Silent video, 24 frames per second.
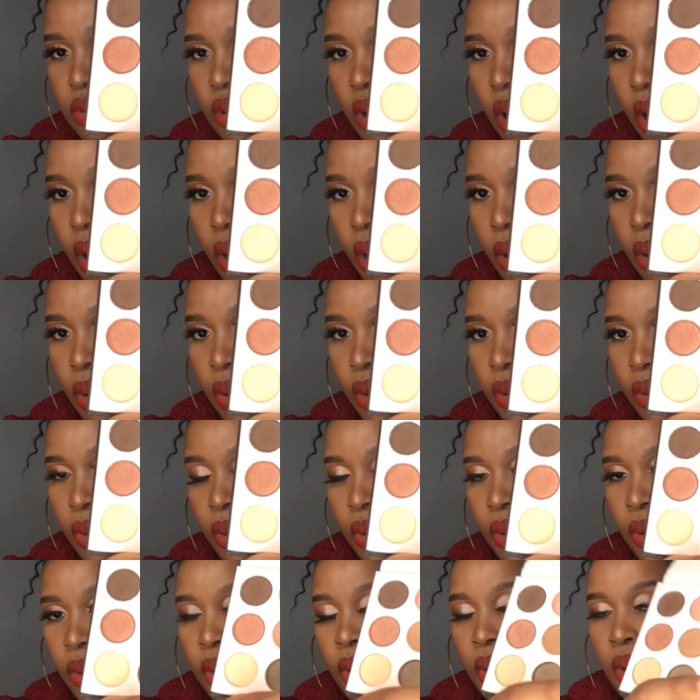saw.
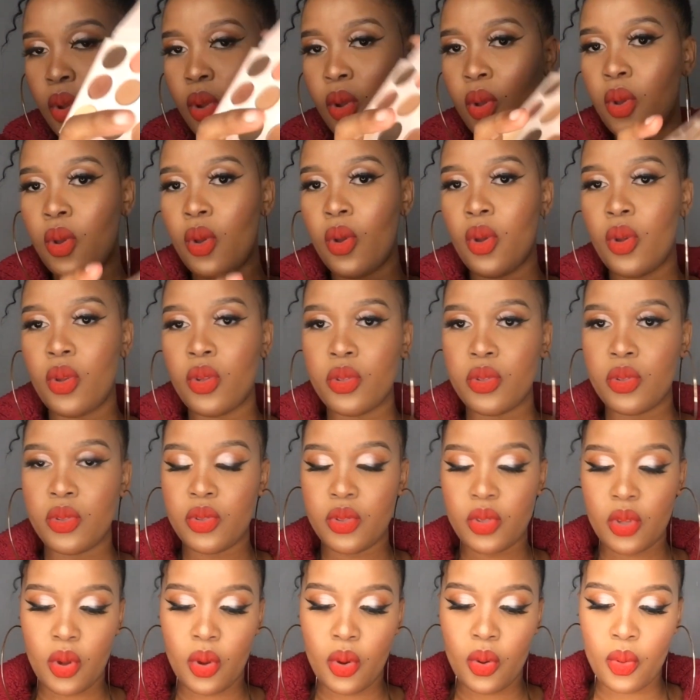
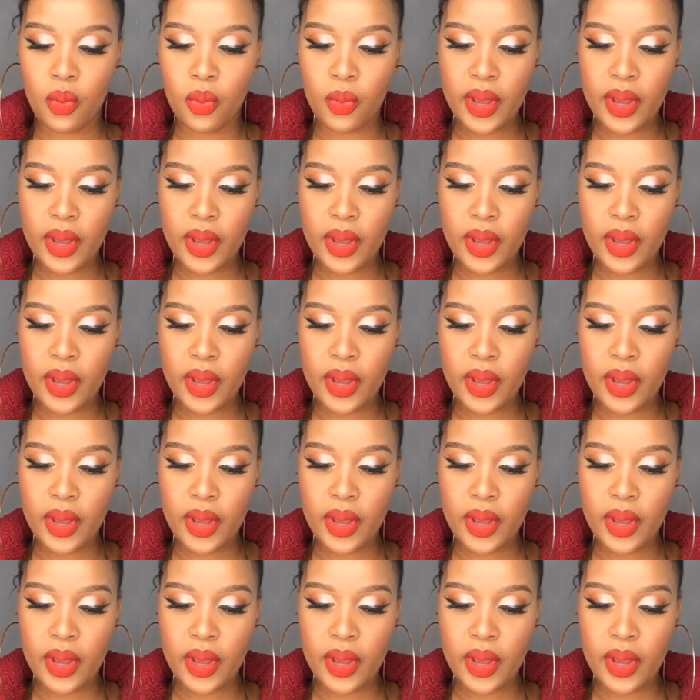So